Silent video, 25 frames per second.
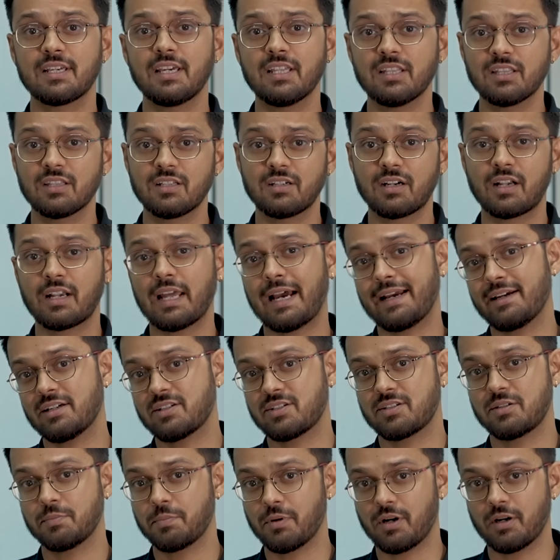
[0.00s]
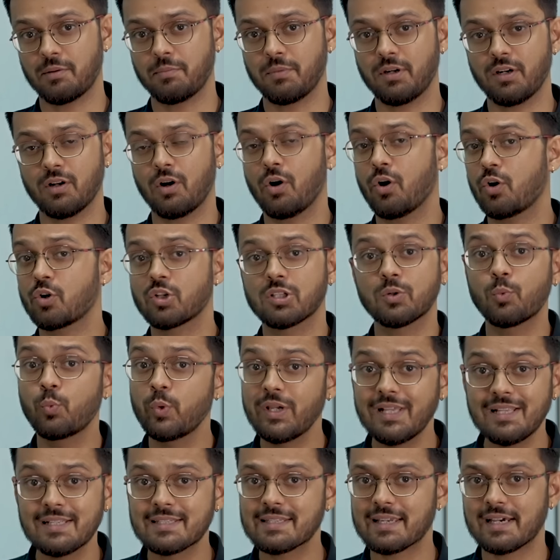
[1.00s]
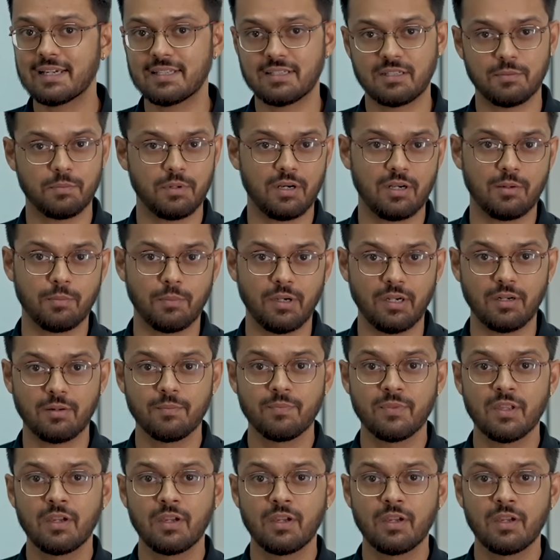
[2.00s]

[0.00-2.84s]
in the tires department or the wheel size department.